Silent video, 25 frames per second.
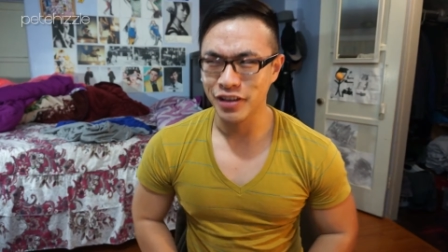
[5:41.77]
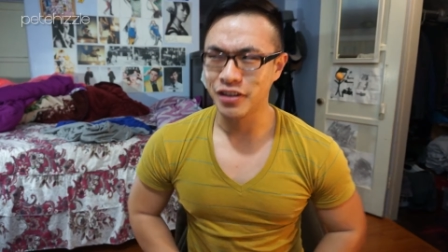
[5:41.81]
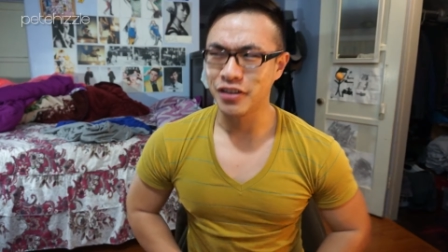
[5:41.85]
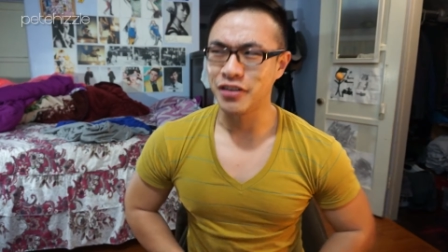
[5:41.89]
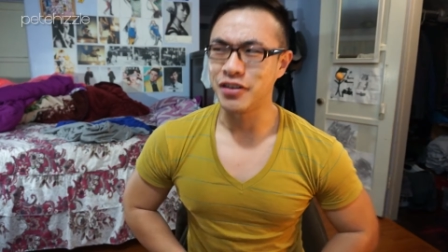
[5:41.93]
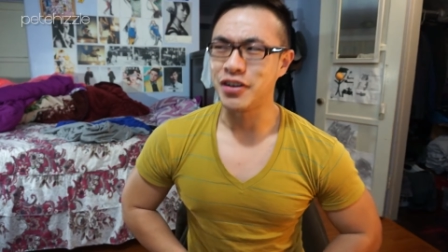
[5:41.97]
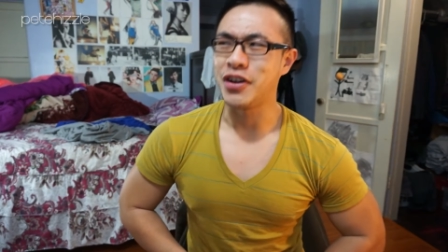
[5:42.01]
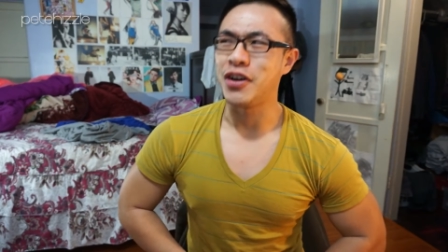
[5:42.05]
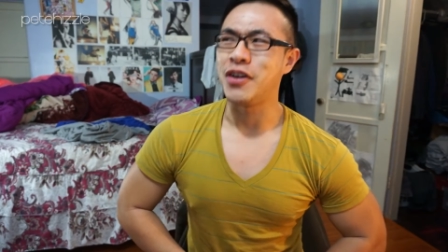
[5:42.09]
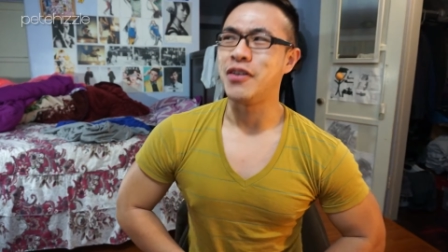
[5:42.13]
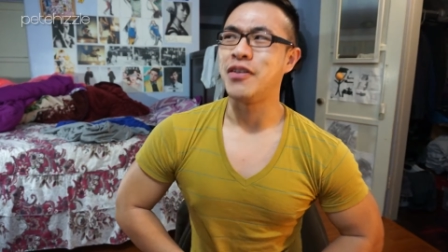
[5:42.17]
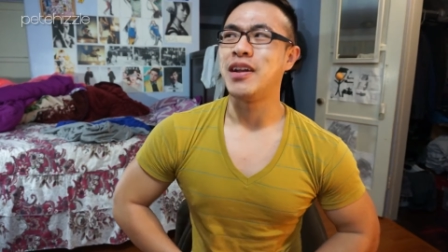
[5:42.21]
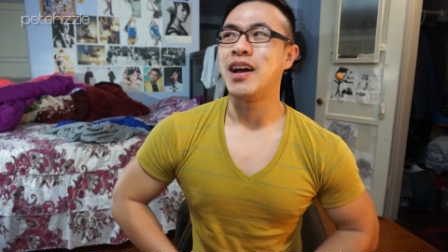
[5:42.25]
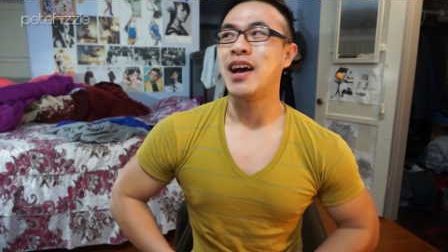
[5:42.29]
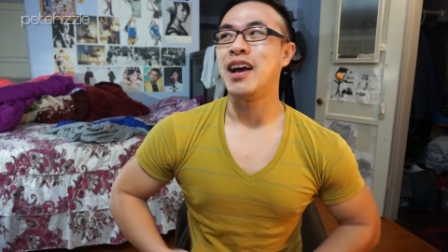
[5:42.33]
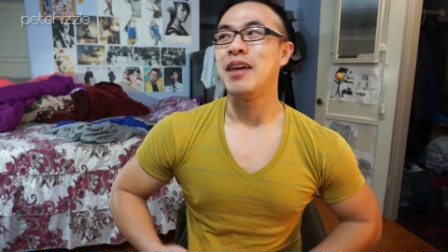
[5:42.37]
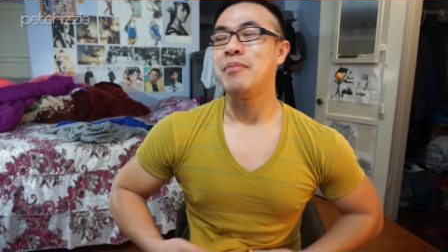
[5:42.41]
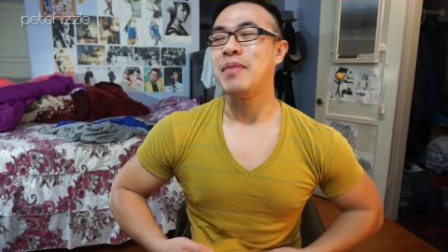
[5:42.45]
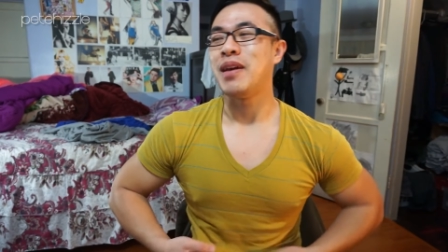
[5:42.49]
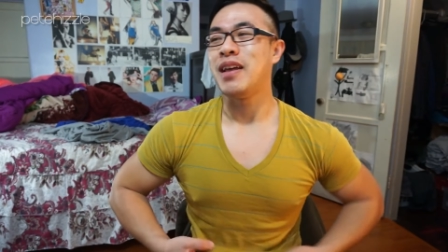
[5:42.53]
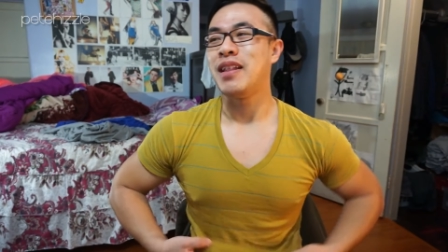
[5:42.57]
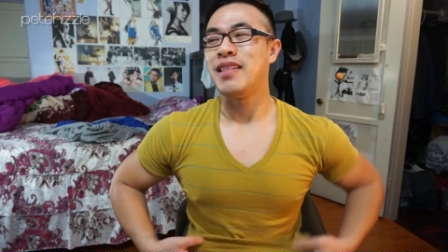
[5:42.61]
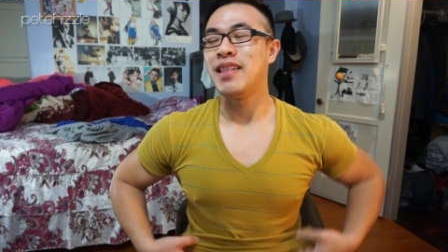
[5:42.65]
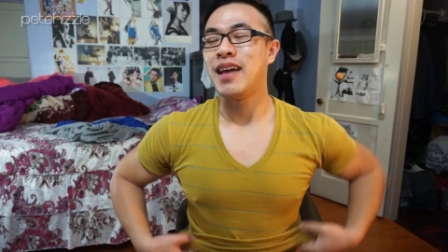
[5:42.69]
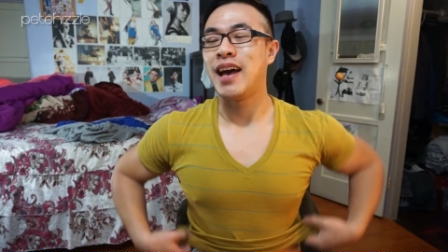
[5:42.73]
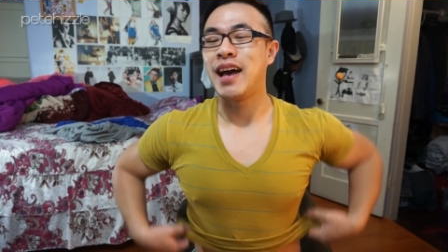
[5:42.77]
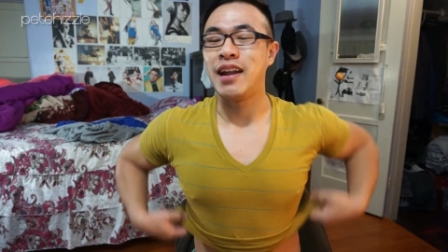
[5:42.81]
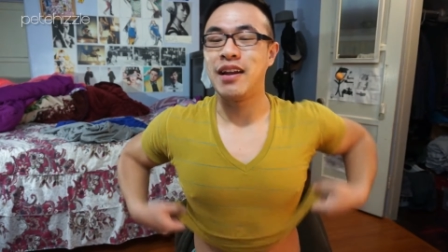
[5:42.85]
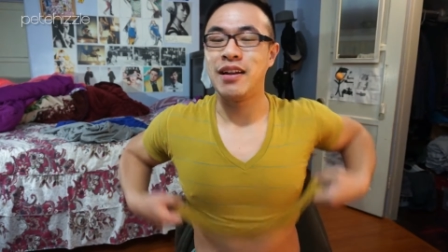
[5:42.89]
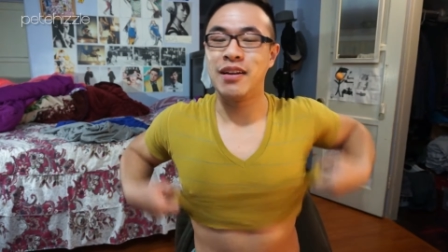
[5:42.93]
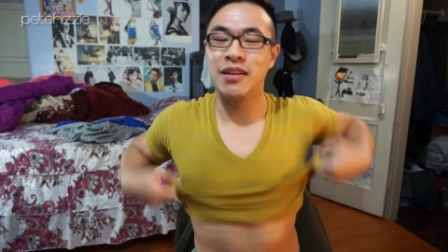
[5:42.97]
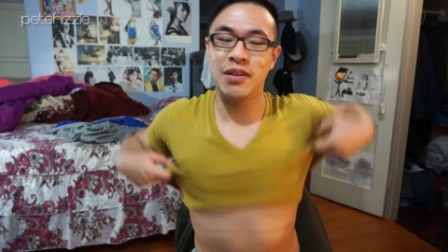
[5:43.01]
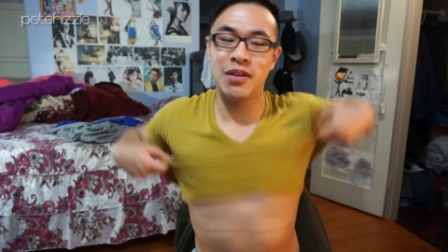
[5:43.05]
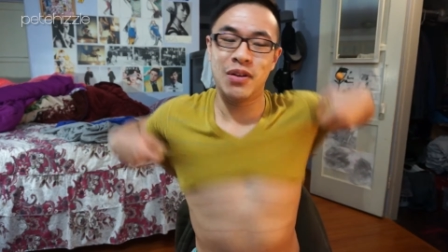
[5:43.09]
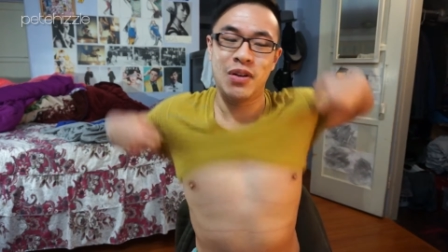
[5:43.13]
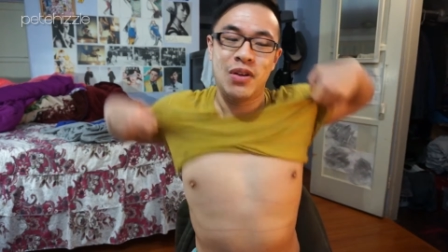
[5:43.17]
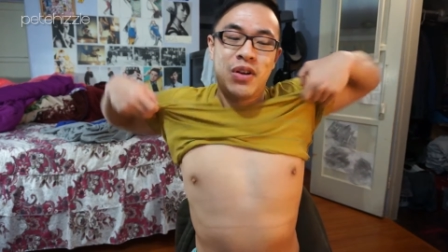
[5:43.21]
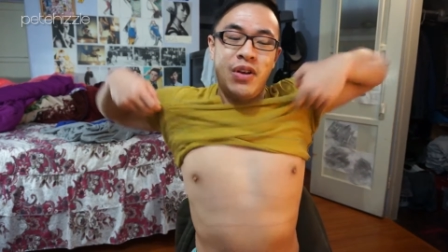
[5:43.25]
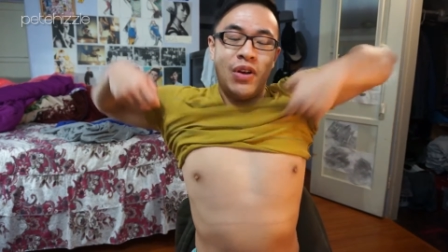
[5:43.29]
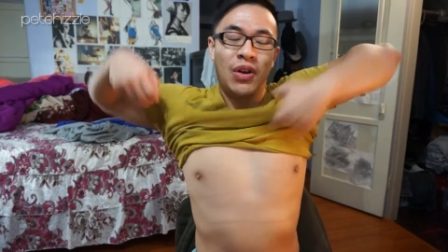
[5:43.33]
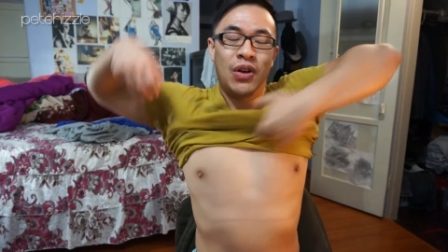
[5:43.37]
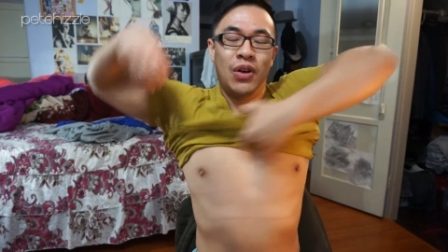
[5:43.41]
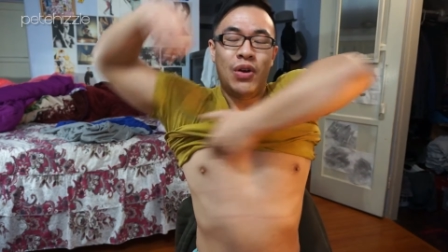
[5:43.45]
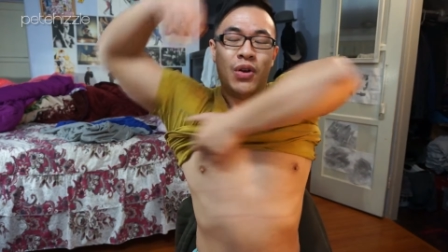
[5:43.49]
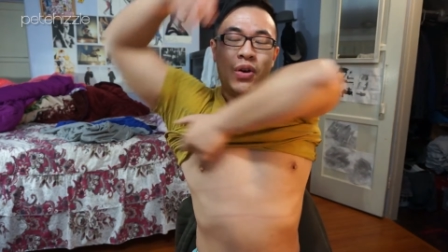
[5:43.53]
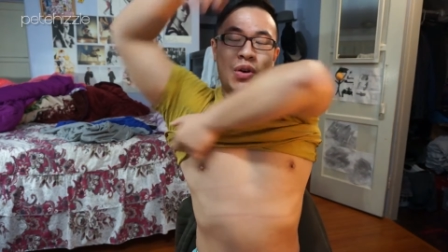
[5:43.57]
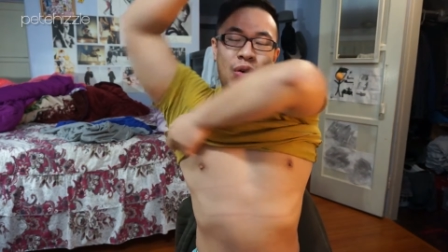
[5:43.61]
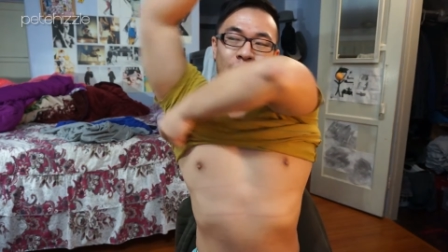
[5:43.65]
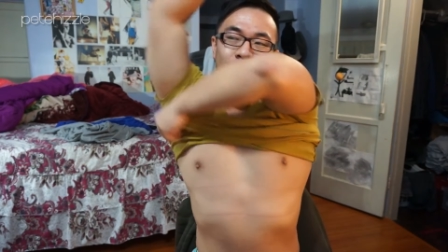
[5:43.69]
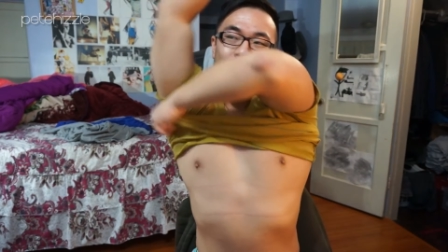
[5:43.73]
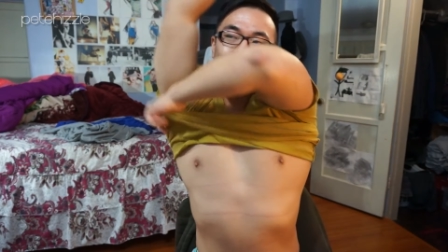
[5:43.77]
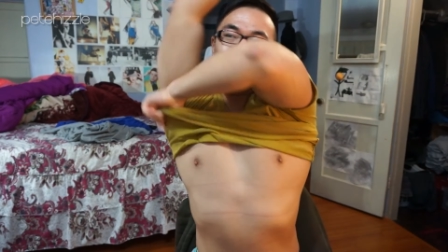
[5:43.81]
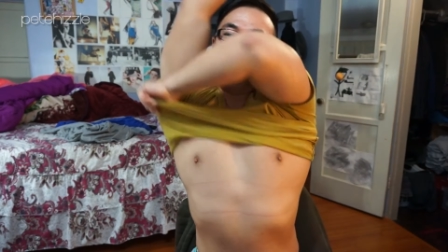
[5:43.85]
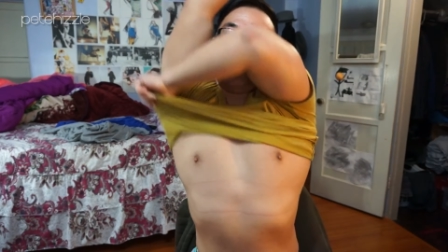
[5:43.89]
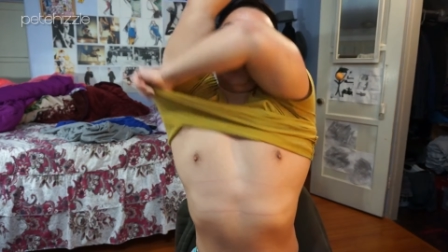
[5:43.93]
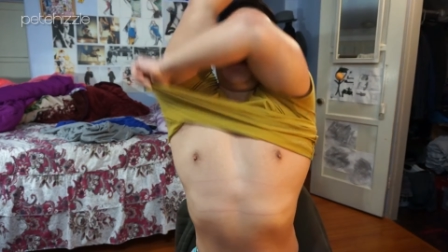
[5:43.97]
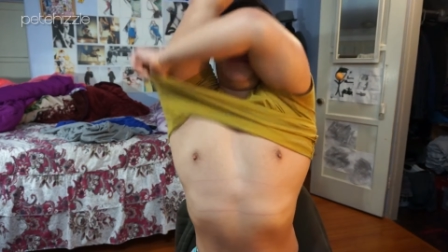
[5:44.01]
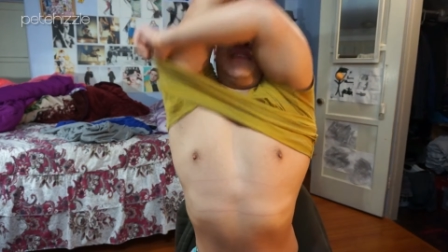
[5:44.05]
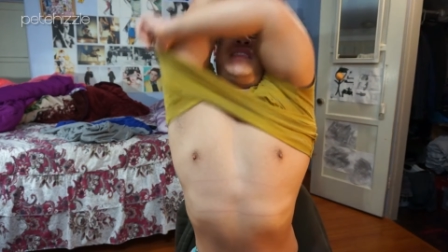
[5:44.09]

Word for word: little note, I made that old